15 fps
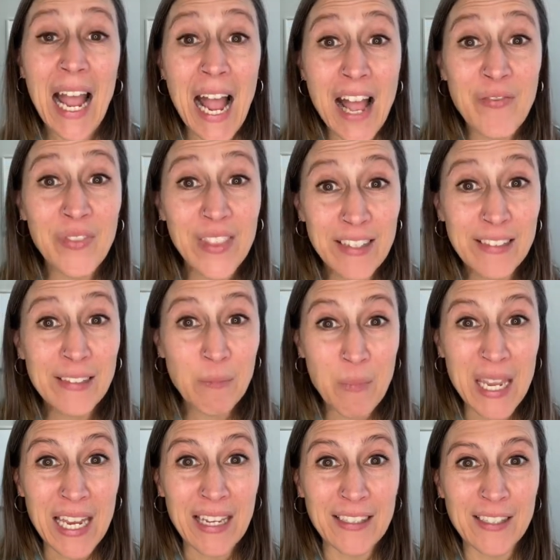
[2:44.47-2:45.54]
And this
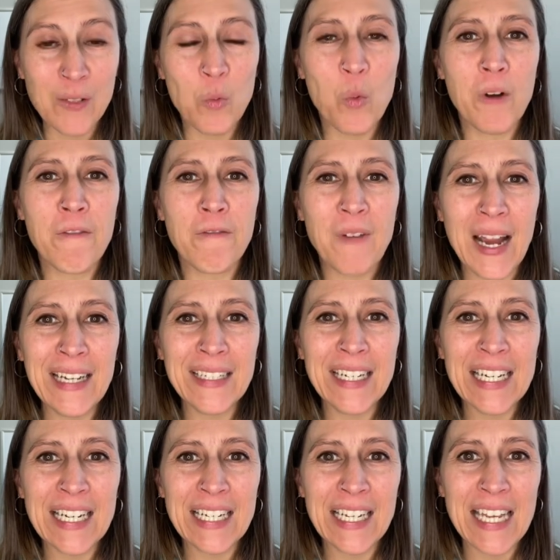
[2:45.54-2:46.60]
means we're finding
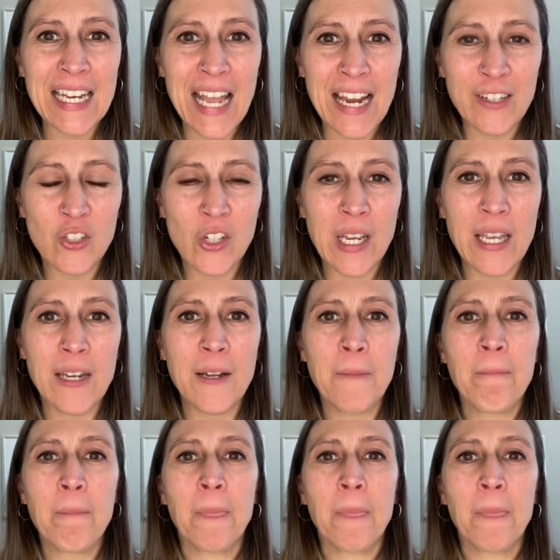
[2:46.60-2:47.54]
a connection